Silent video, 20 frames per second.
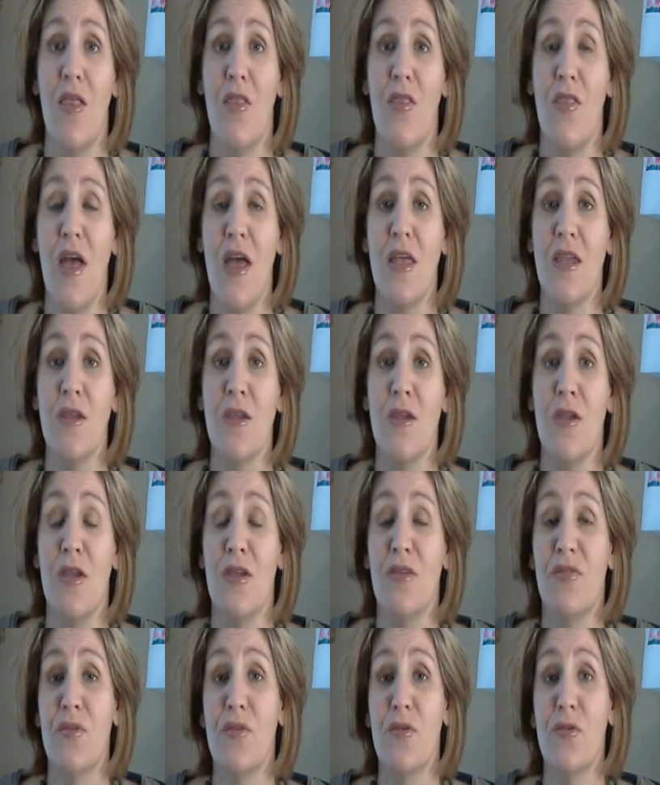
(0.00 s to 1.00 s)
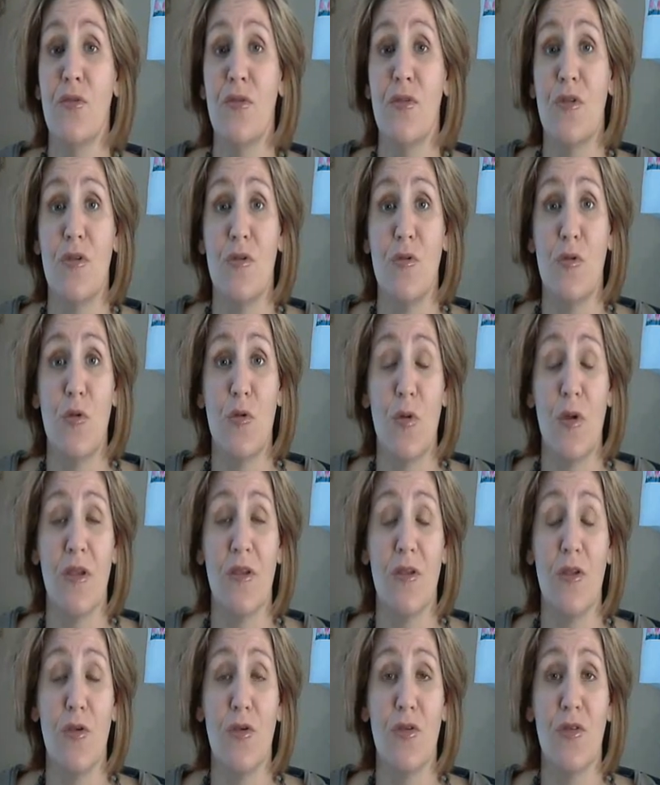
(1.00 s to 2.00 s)
Then, if you're doing
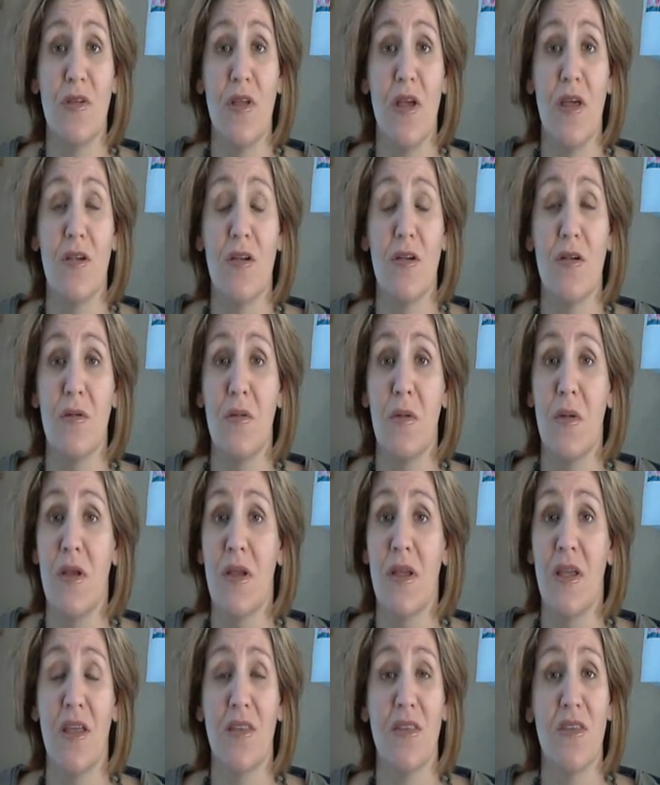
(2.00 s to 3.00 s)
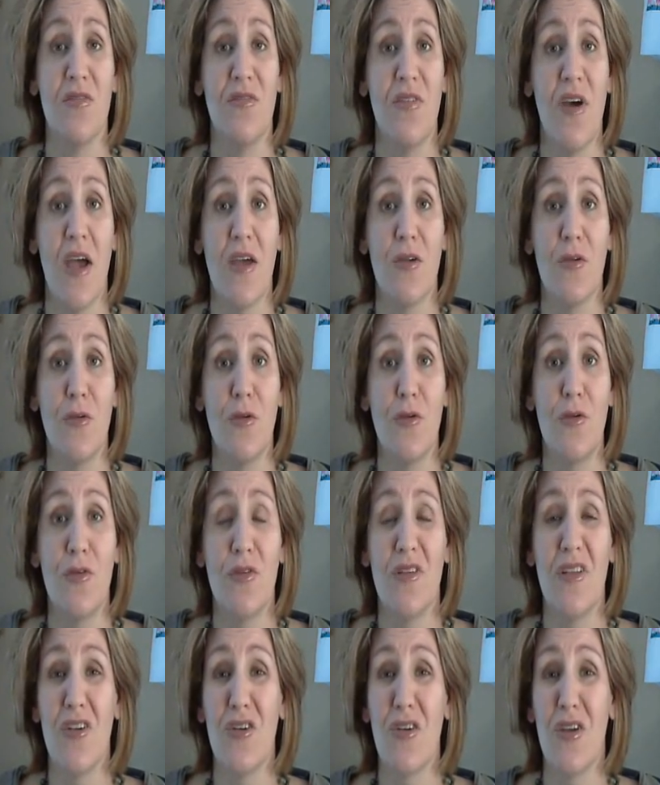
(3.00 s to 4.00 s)
a newsletter, get the final
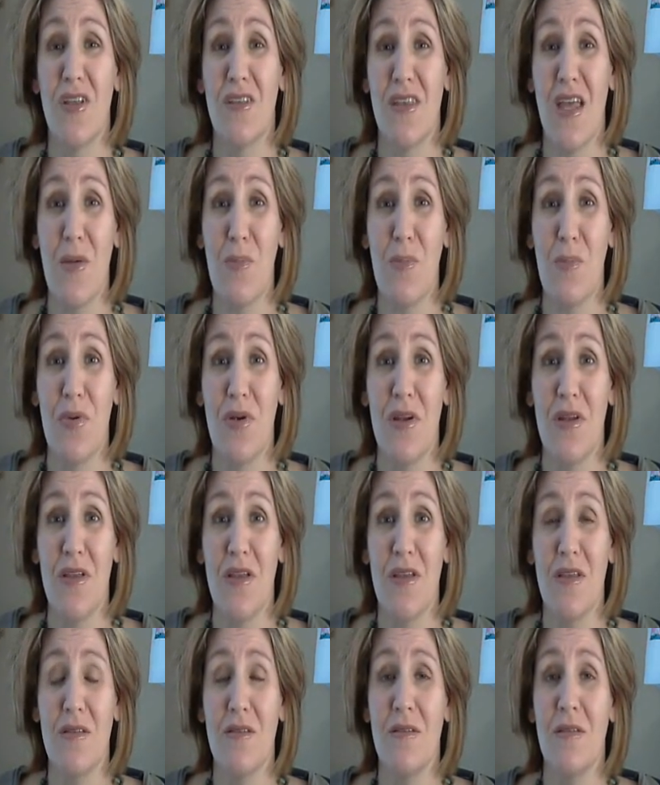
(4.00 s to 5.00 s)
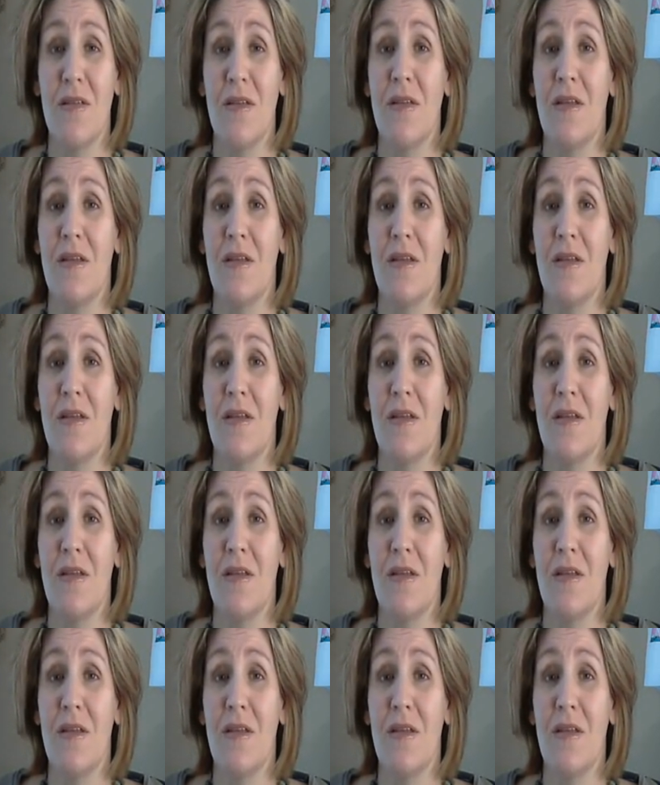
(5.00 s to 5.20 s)
newsletter, get that printed.